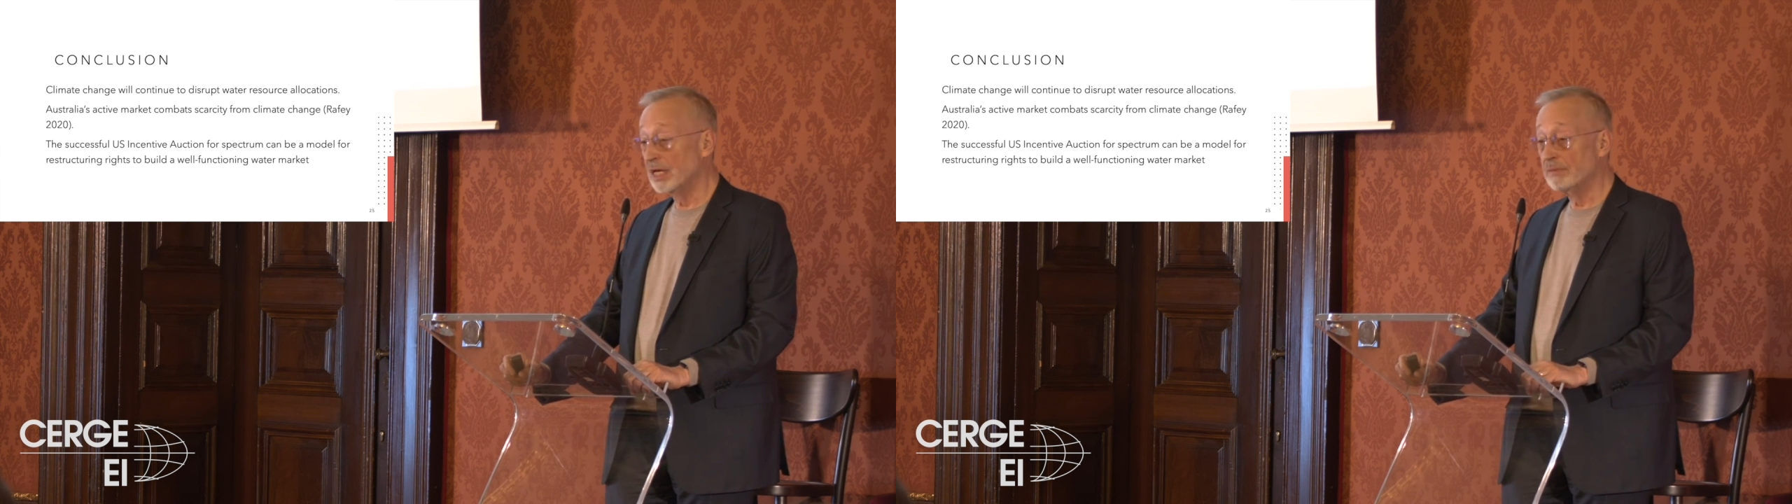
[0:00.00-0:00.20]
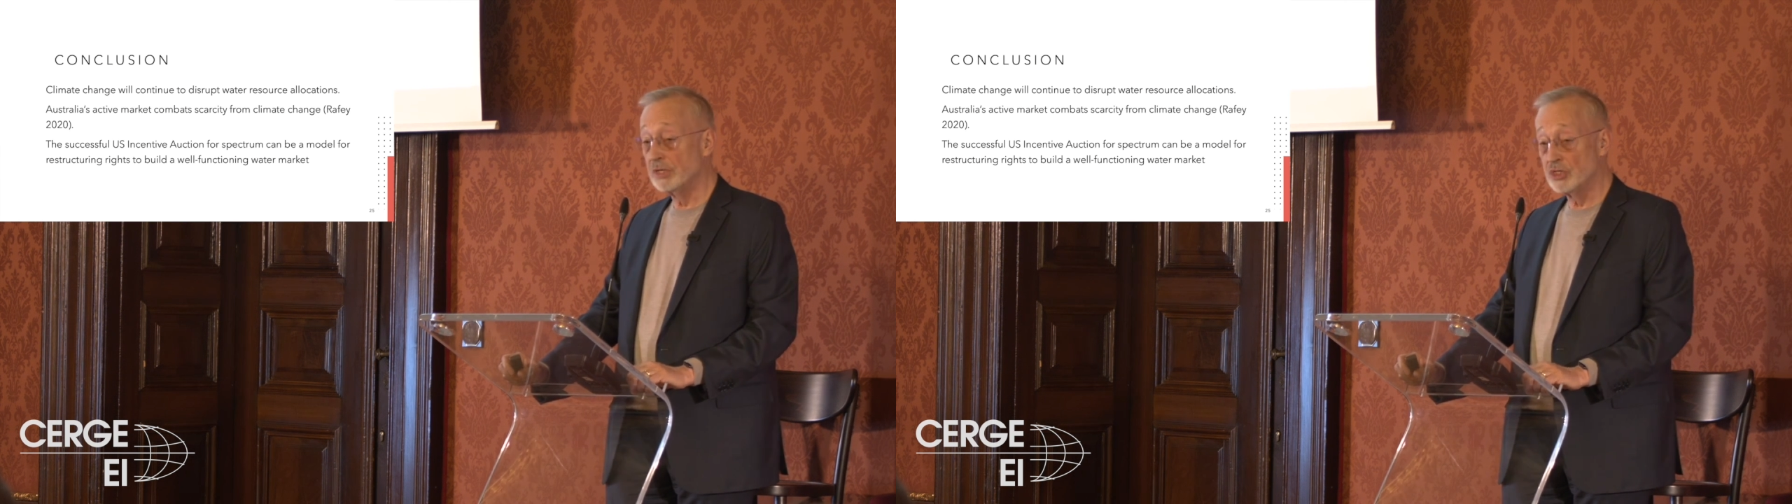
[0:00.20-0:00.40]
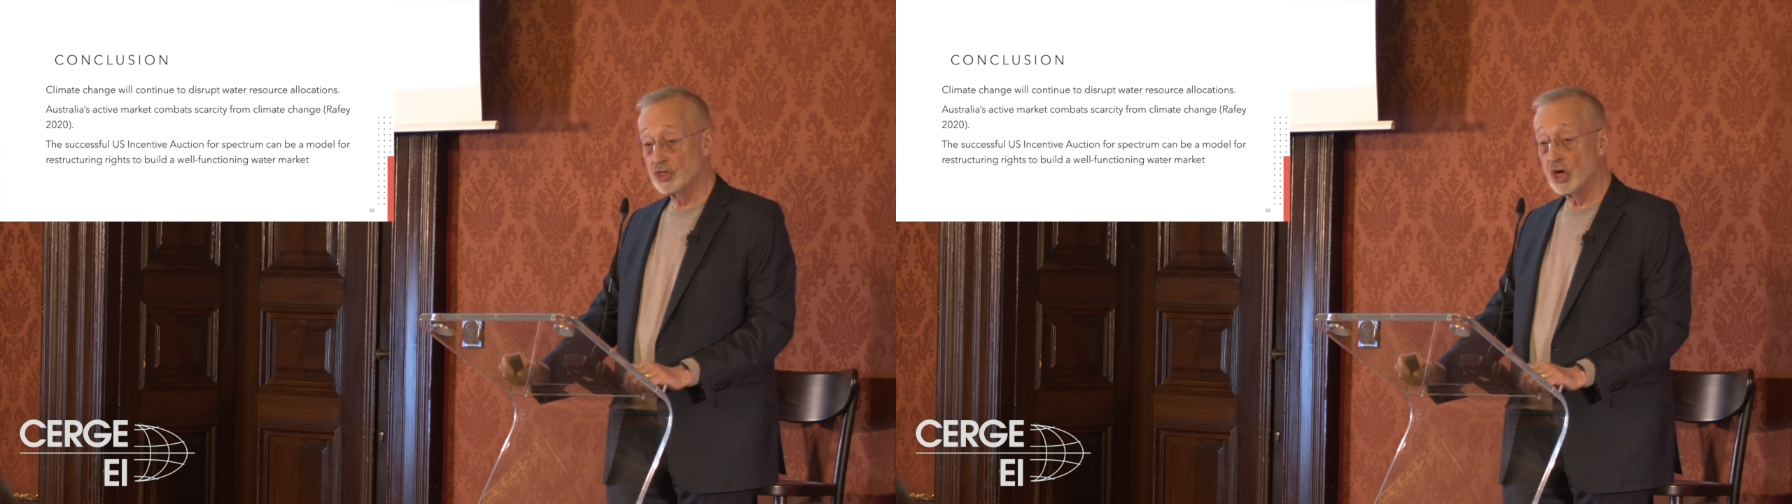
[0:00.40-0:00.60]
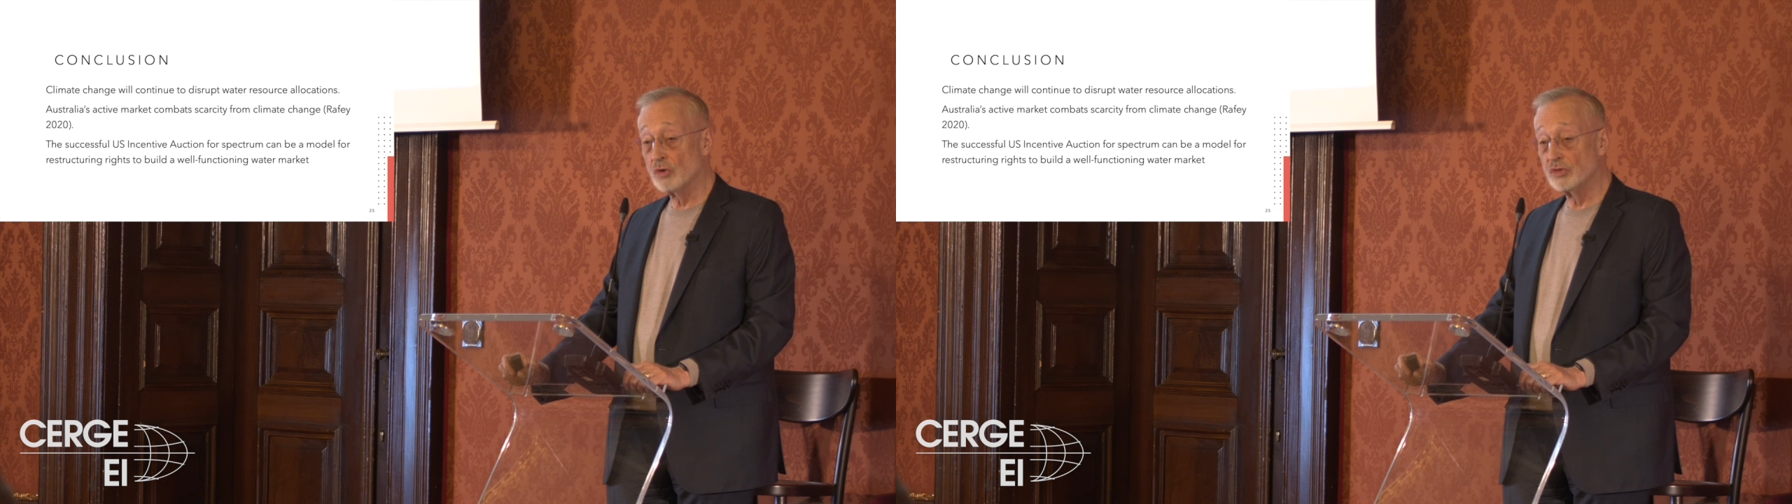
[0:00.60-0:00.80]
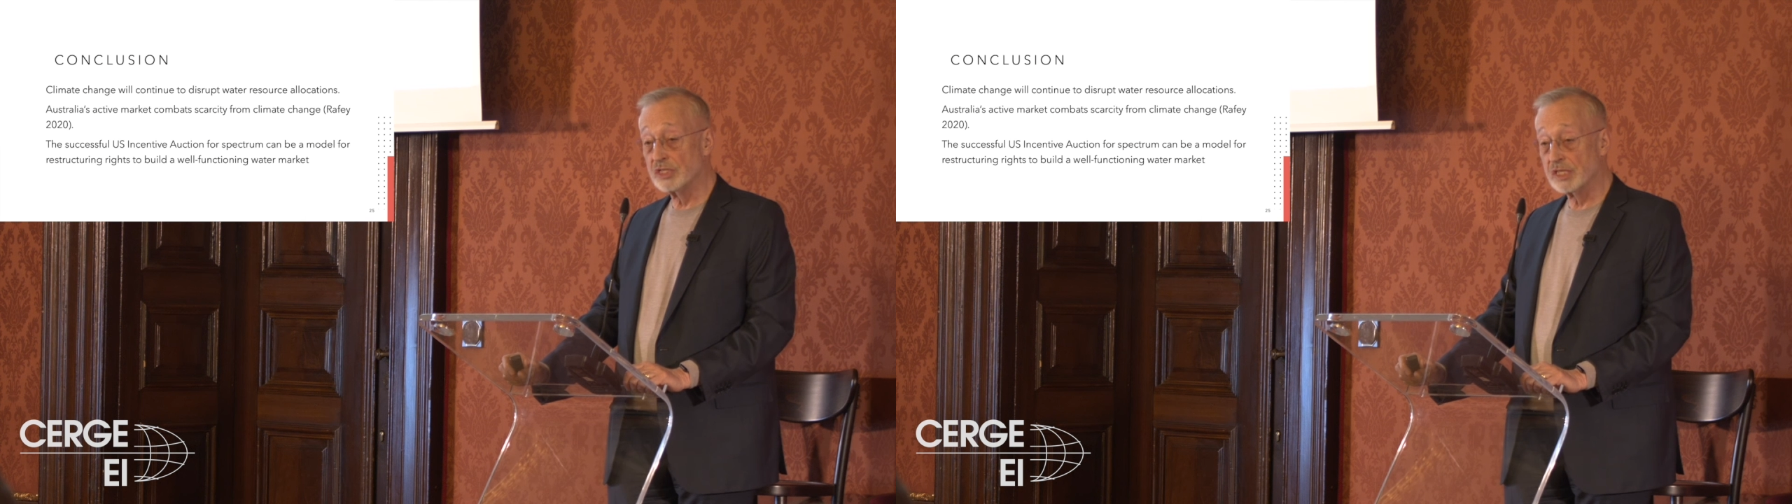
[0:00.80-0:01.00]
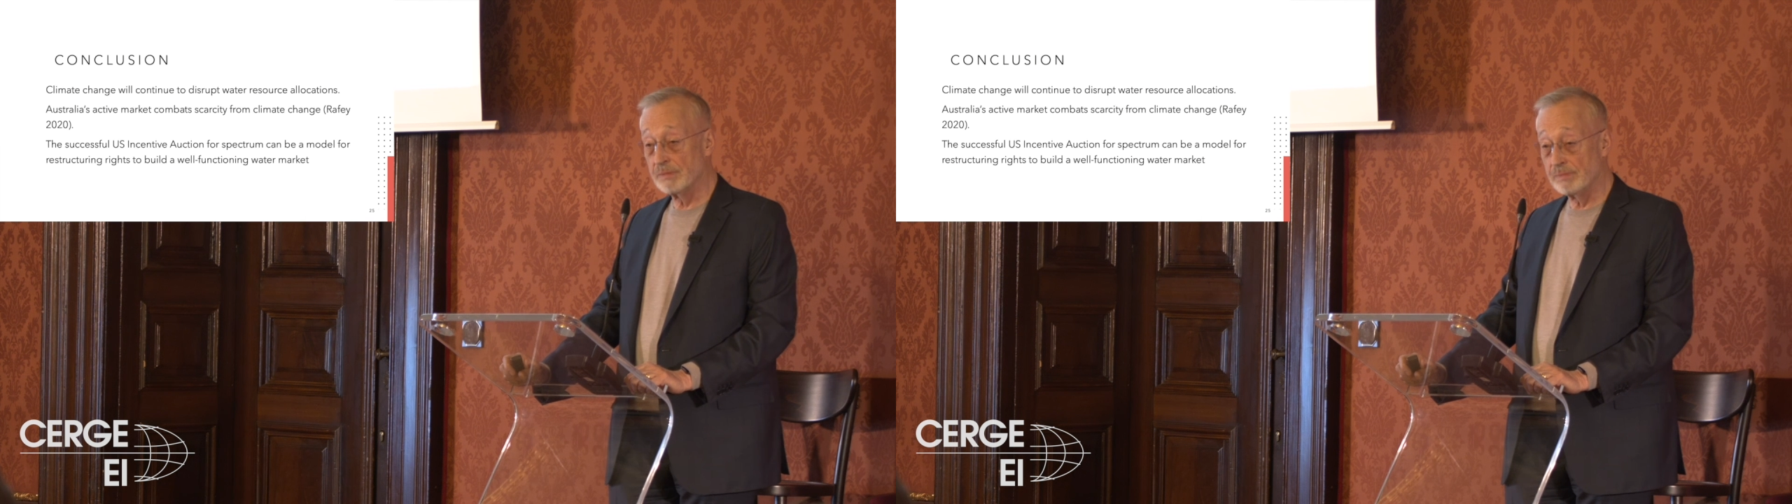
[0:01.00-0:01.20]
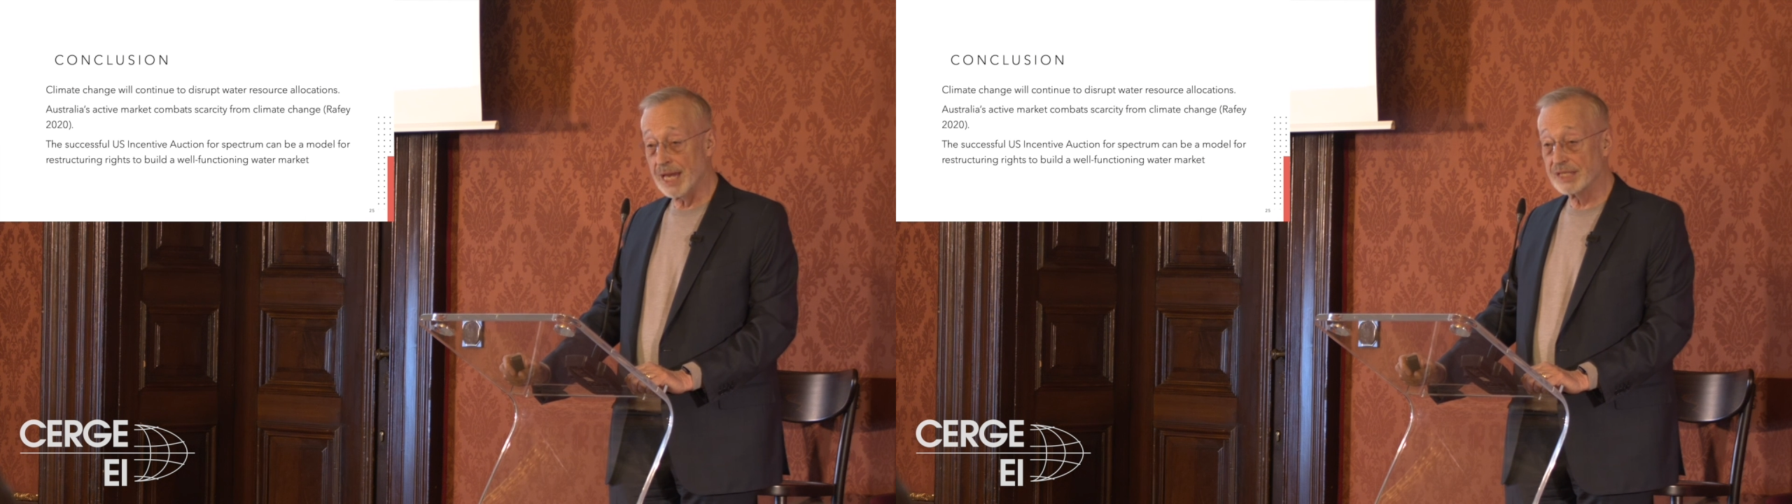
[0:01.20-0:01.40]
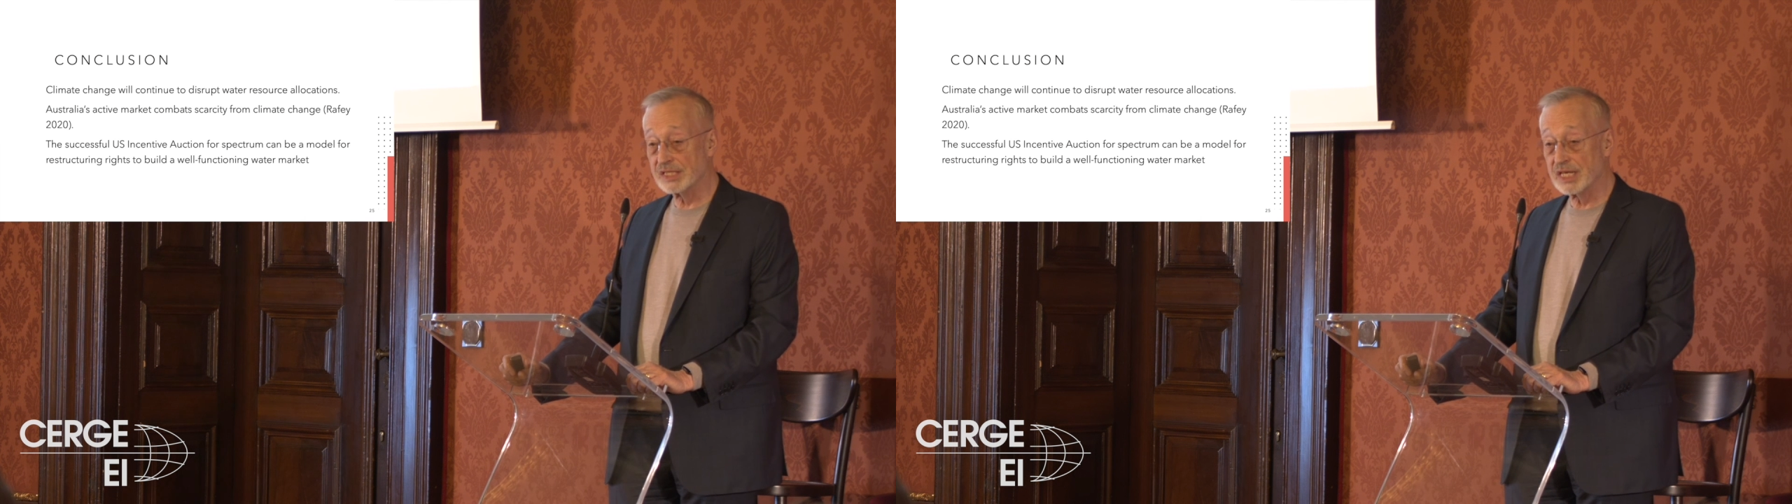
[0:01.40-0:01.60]
been shown to
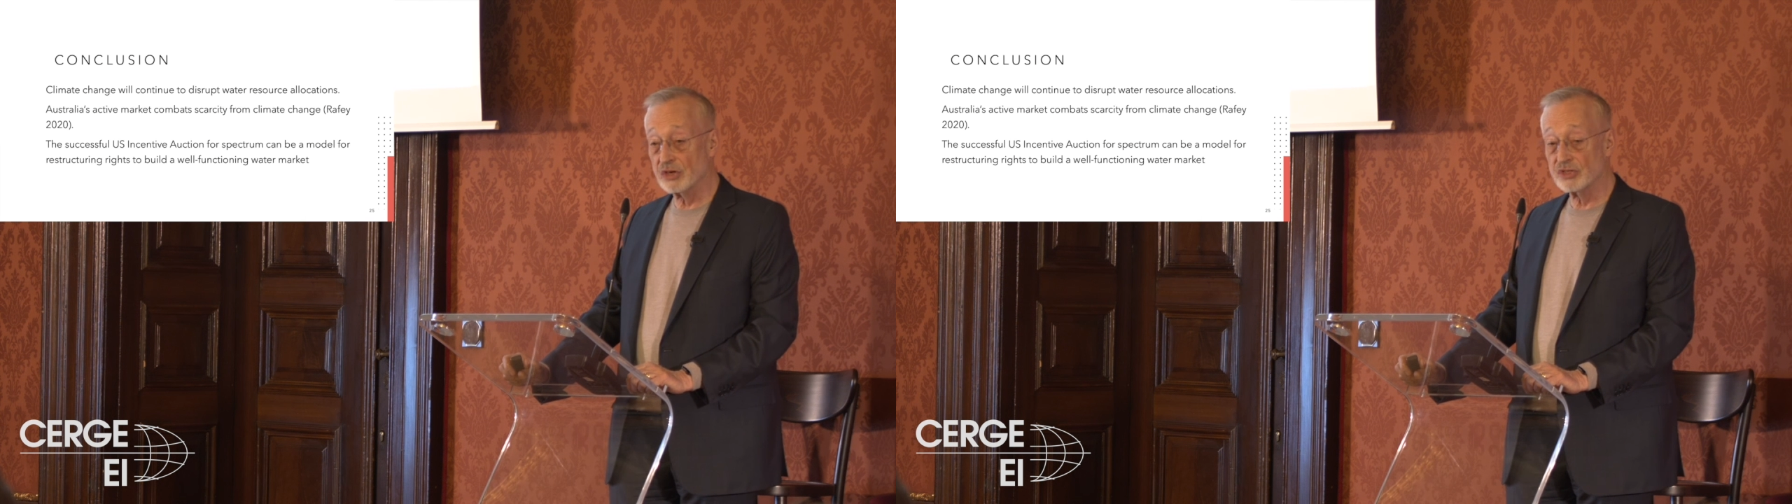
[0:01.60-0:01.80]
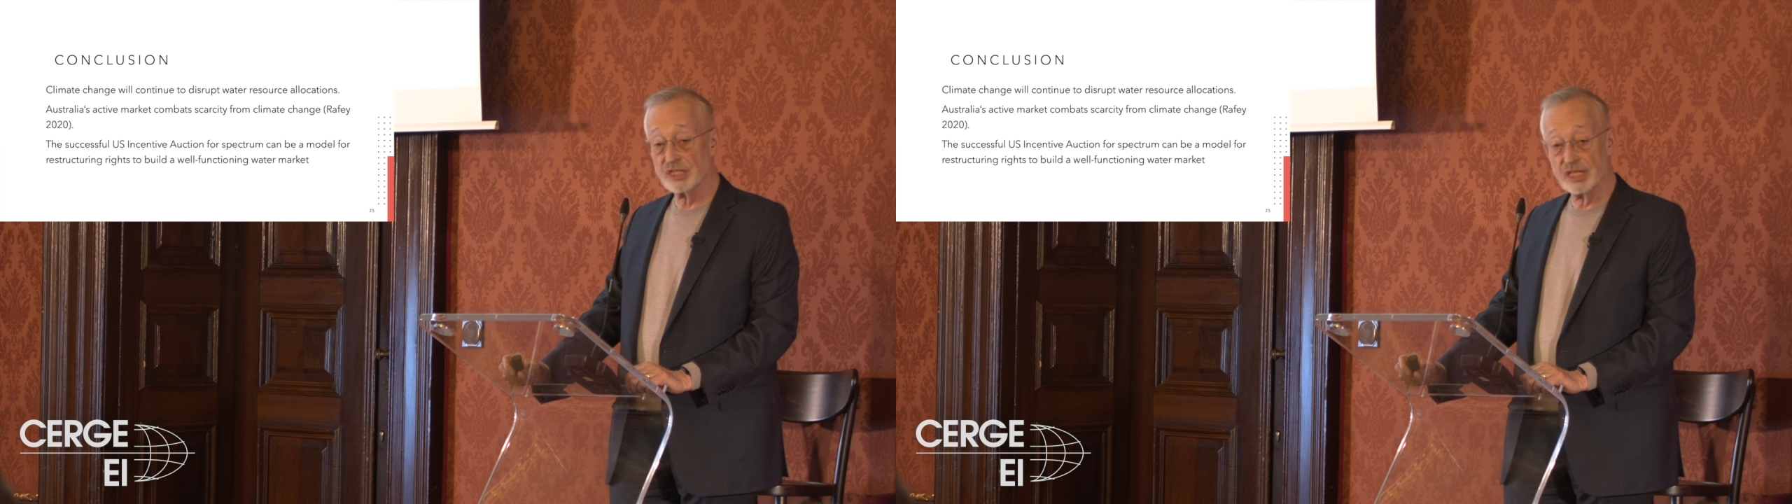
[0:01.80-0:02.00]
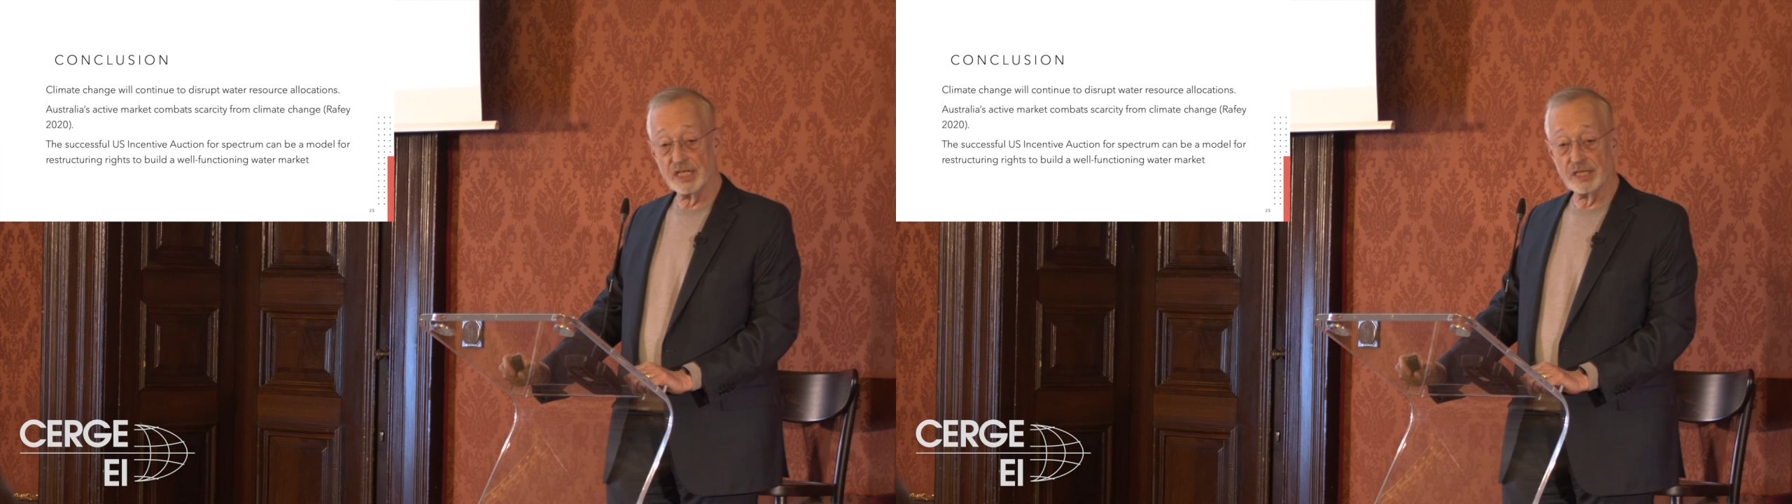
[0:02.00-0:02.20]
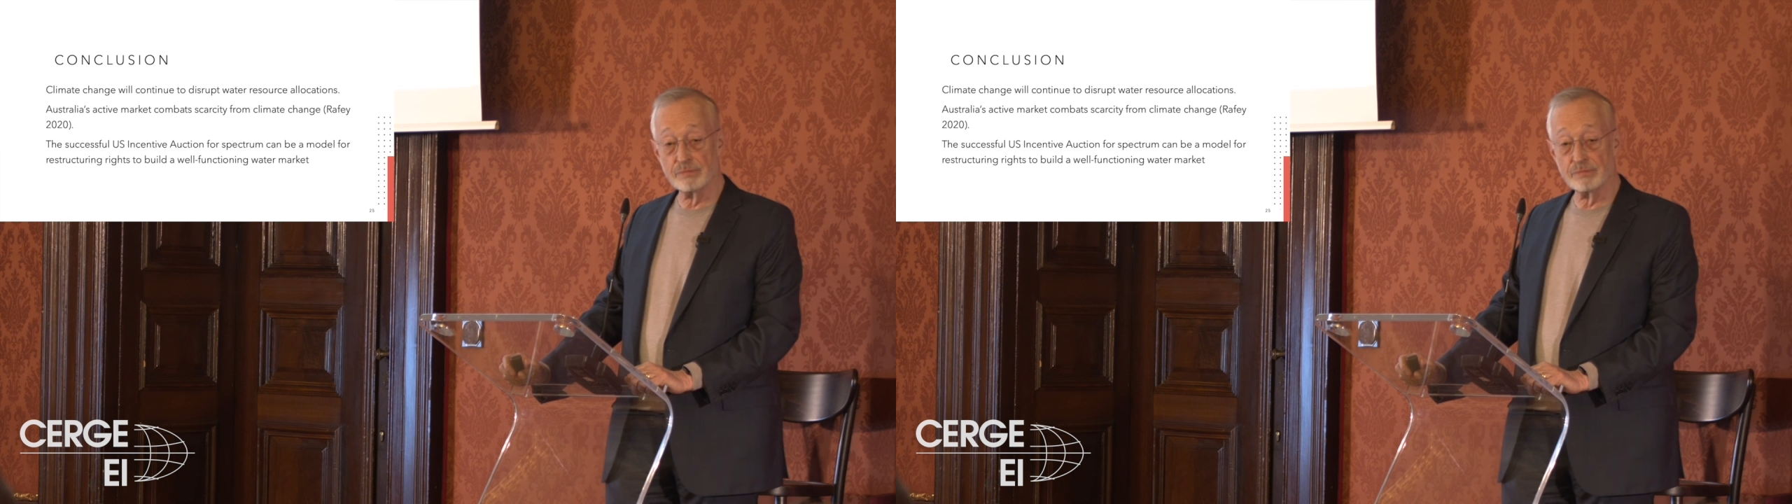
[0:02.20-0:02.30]
combat scarcity,